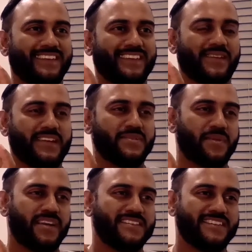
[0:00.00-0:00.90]

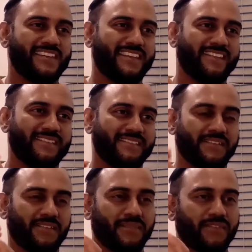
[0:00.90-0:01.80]
graduation and, you
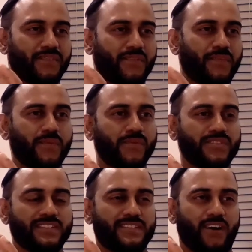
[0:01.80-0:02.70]
know, the first few
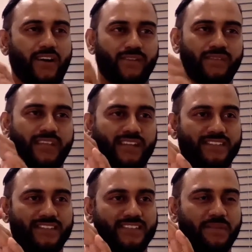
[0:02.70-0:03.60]
promotions taught you that it
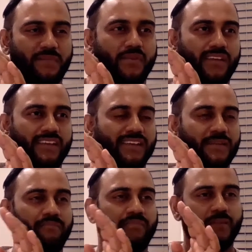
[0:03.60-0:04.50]
should just keep going.
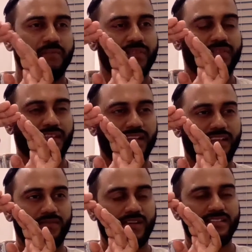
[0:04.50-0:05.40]
But, like,
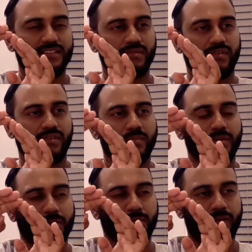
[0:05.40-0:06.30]
he writes this really great
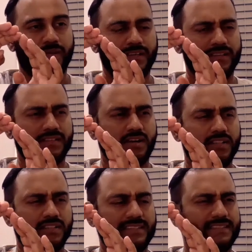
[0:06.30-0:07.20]
book about, I think
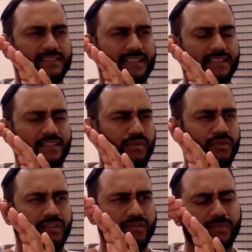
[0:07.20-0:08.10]
it's Seth
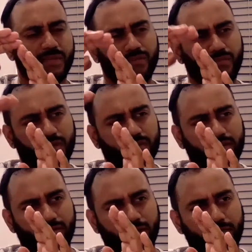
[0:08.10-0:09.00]
Godin or something,
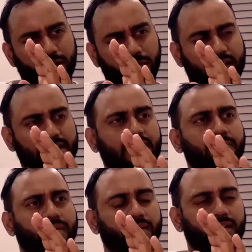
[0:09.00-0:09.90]
about a dip.